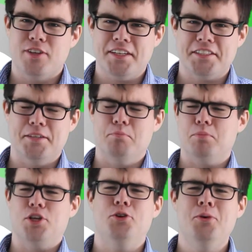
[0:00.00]
tricks in
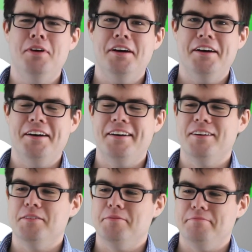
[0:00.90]
blue?
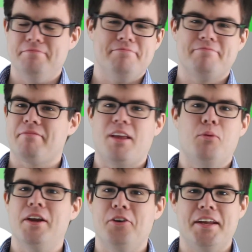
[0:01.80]

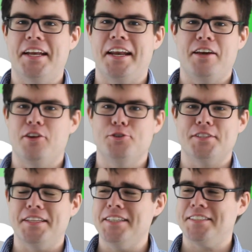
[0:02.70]
We don't need any of those
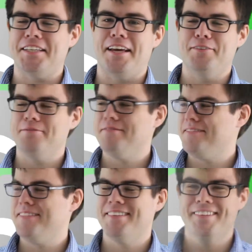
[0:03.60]
in this set.
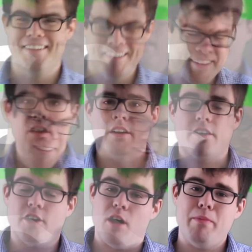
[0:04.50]

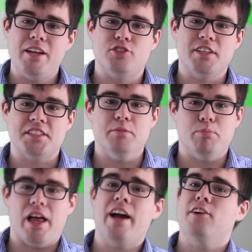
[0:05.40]
Combat tricks in
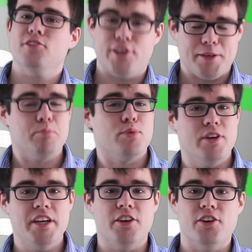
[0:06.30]
black are looking
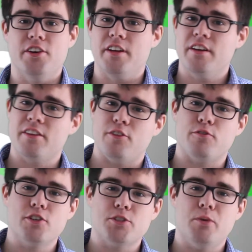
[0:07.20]
pretty good. The
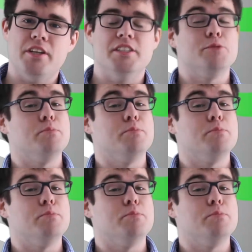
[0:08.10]
first one is